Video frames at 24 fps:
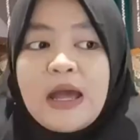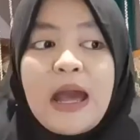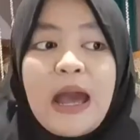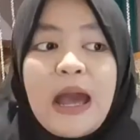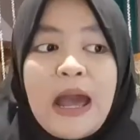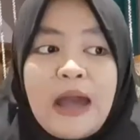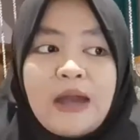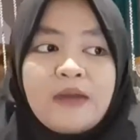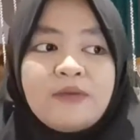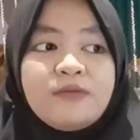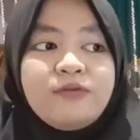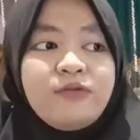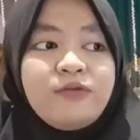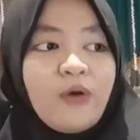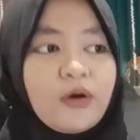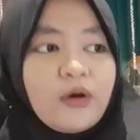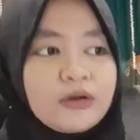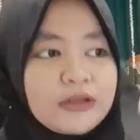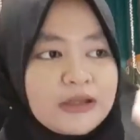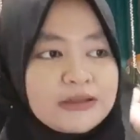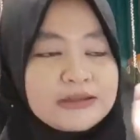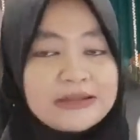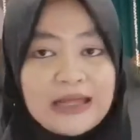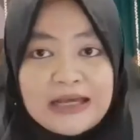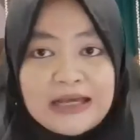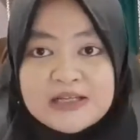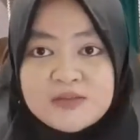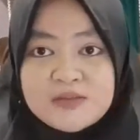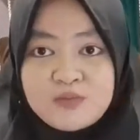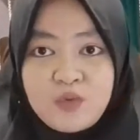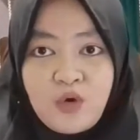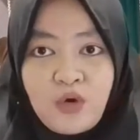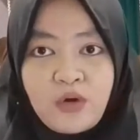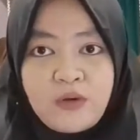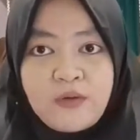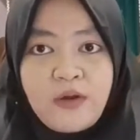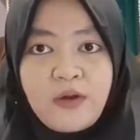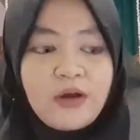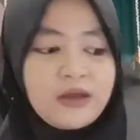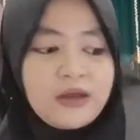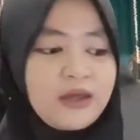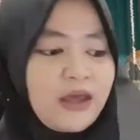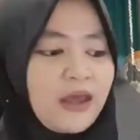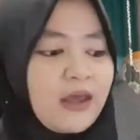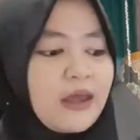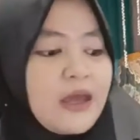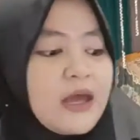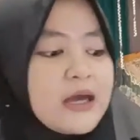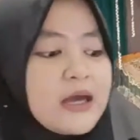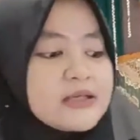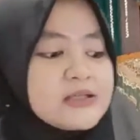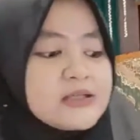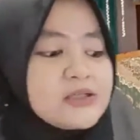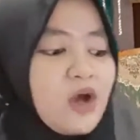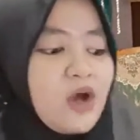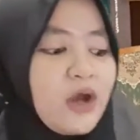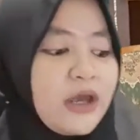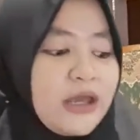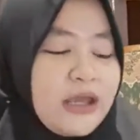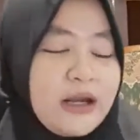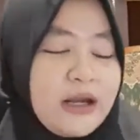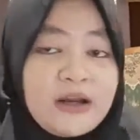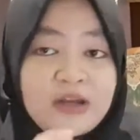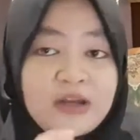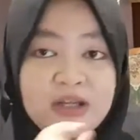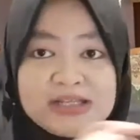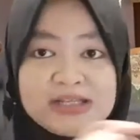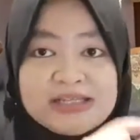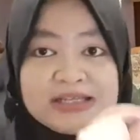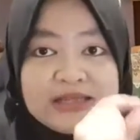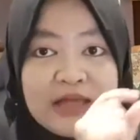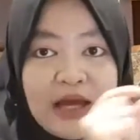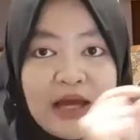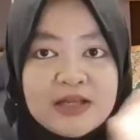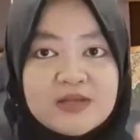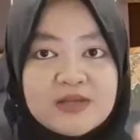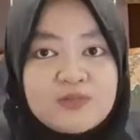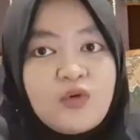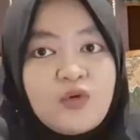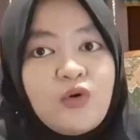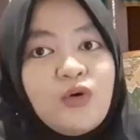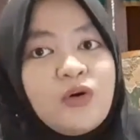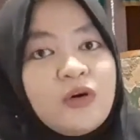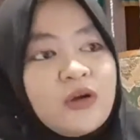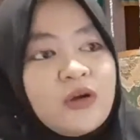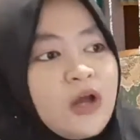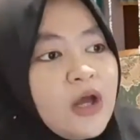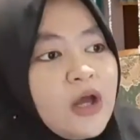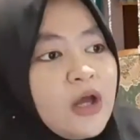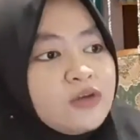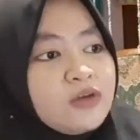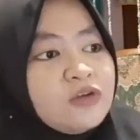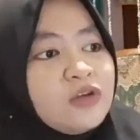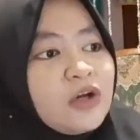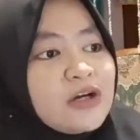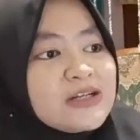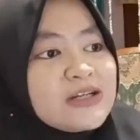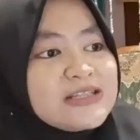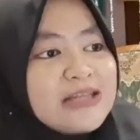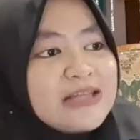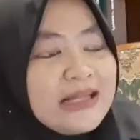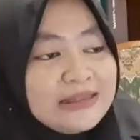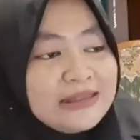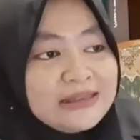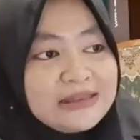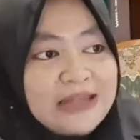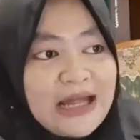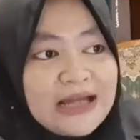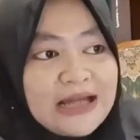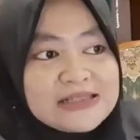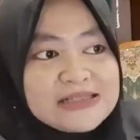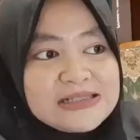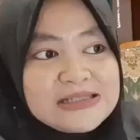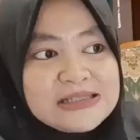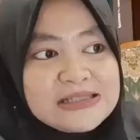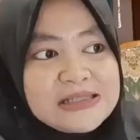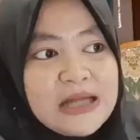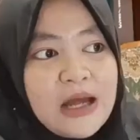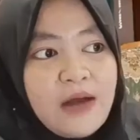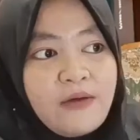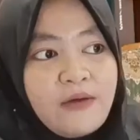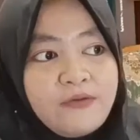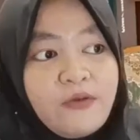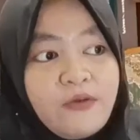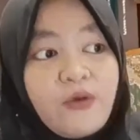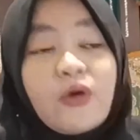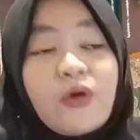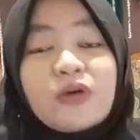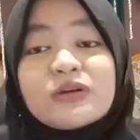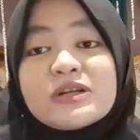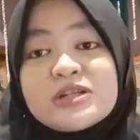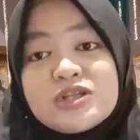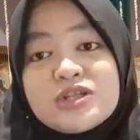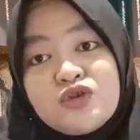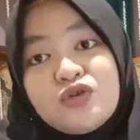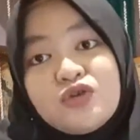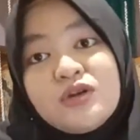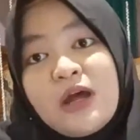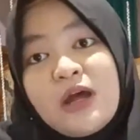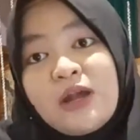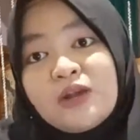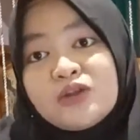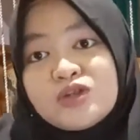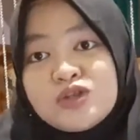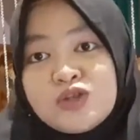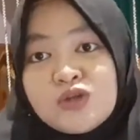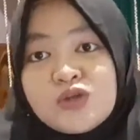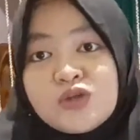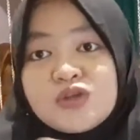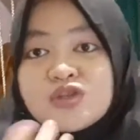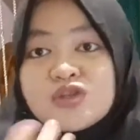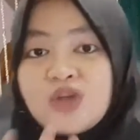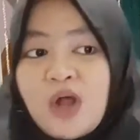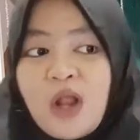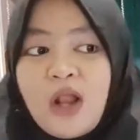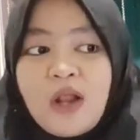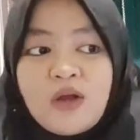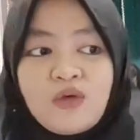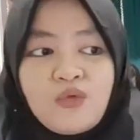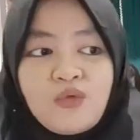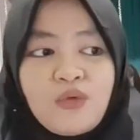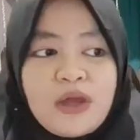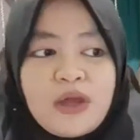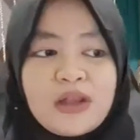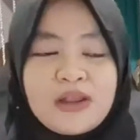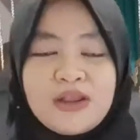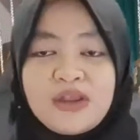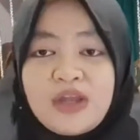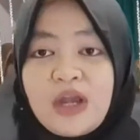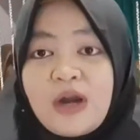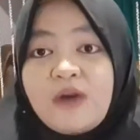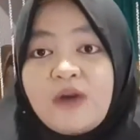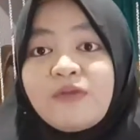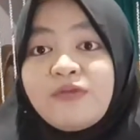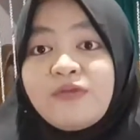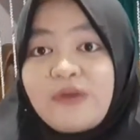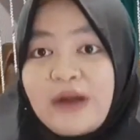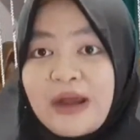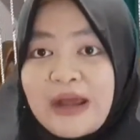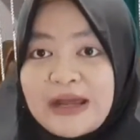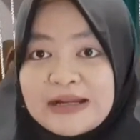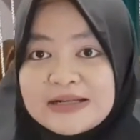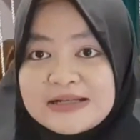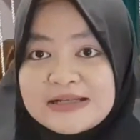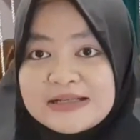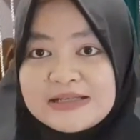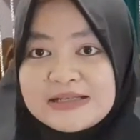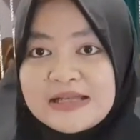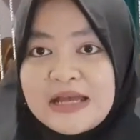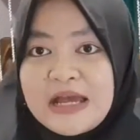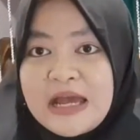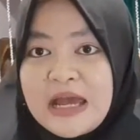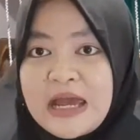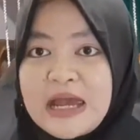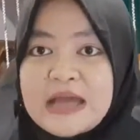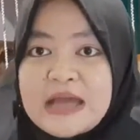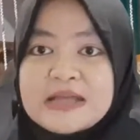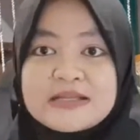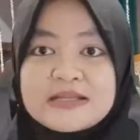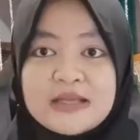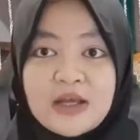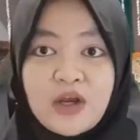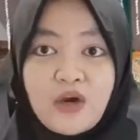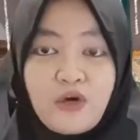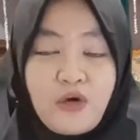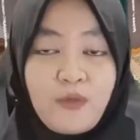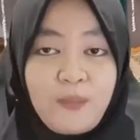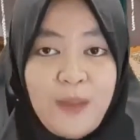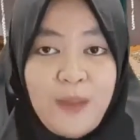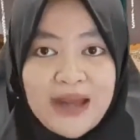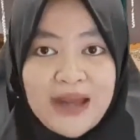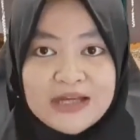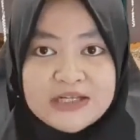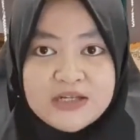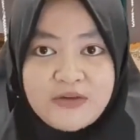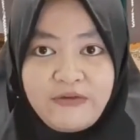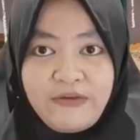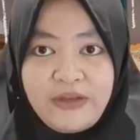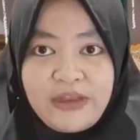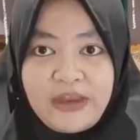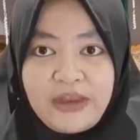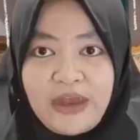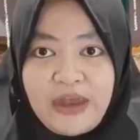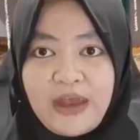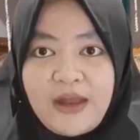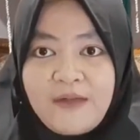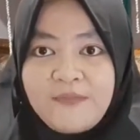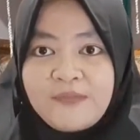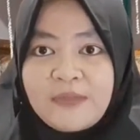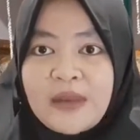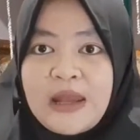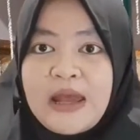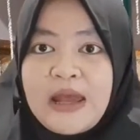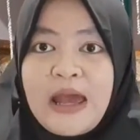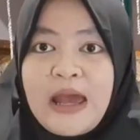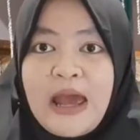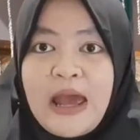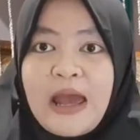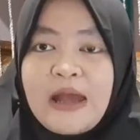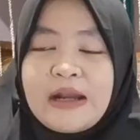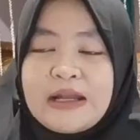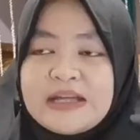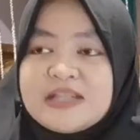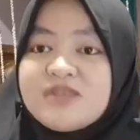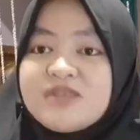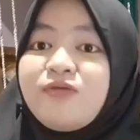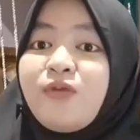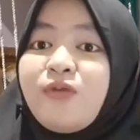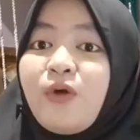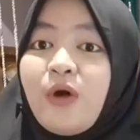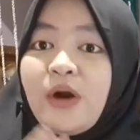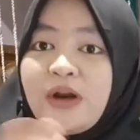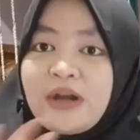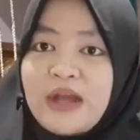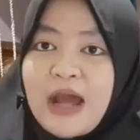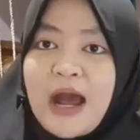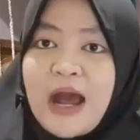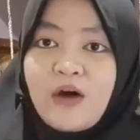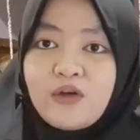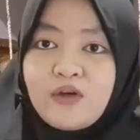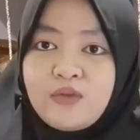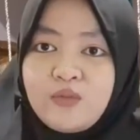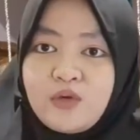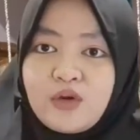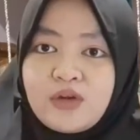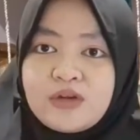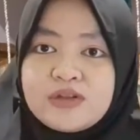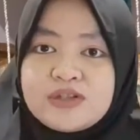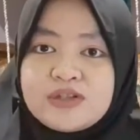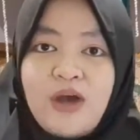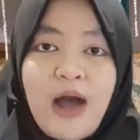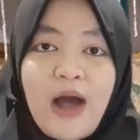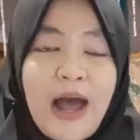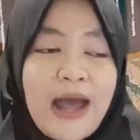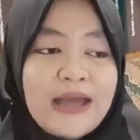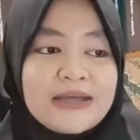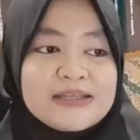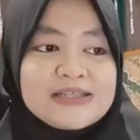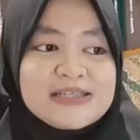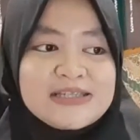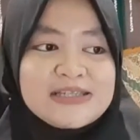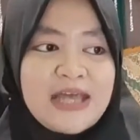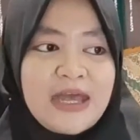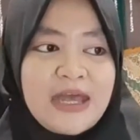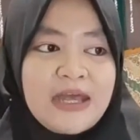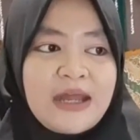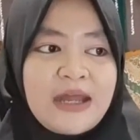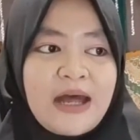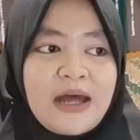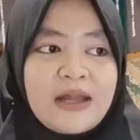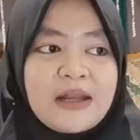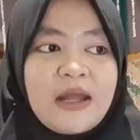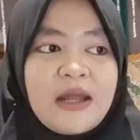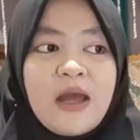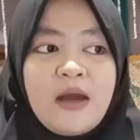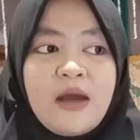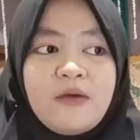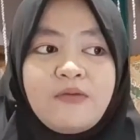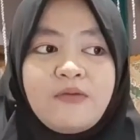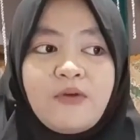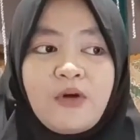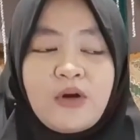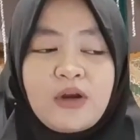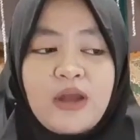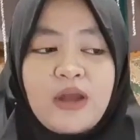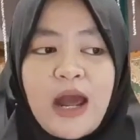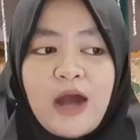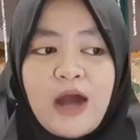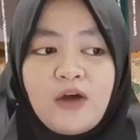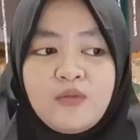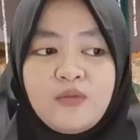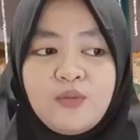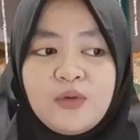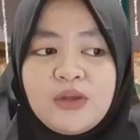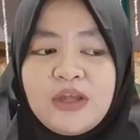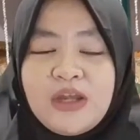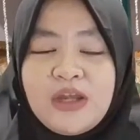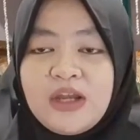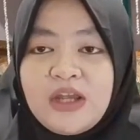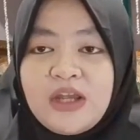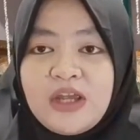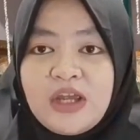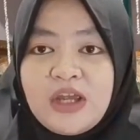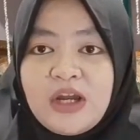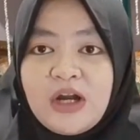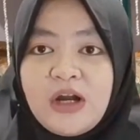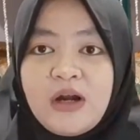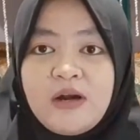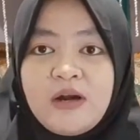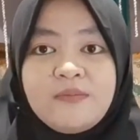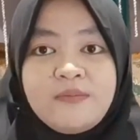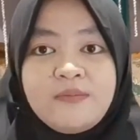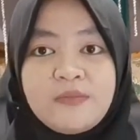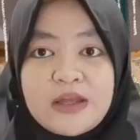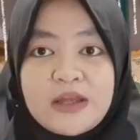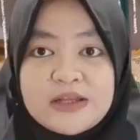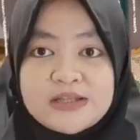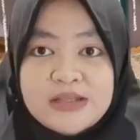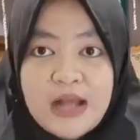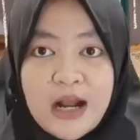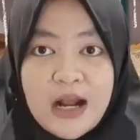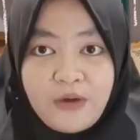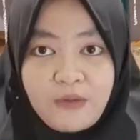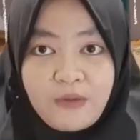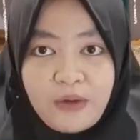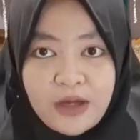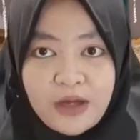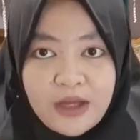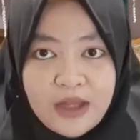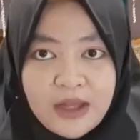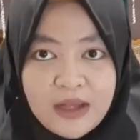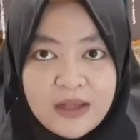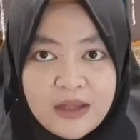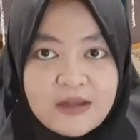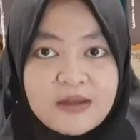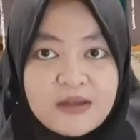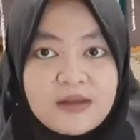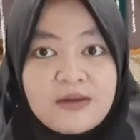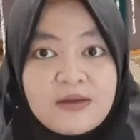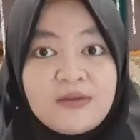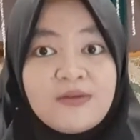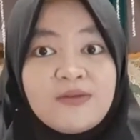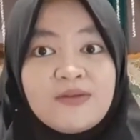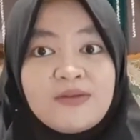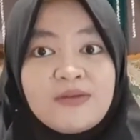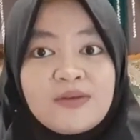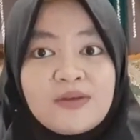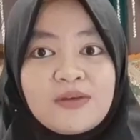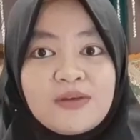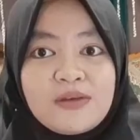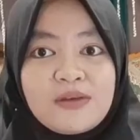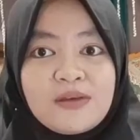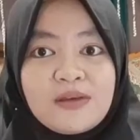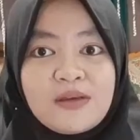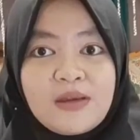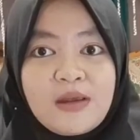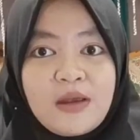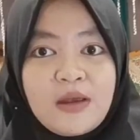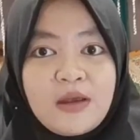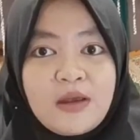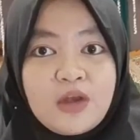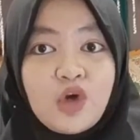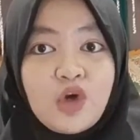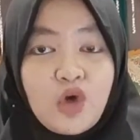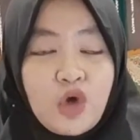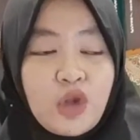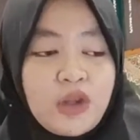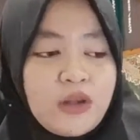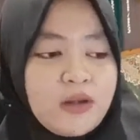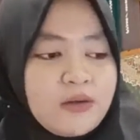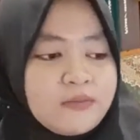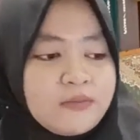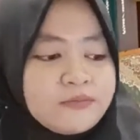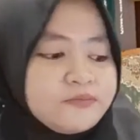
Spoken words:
And for the textbook, okay, so in this textbook, there's a task for the student to talk with their friends. It's a group activity, and it's for the output. So I say that for the output in here, it's already good.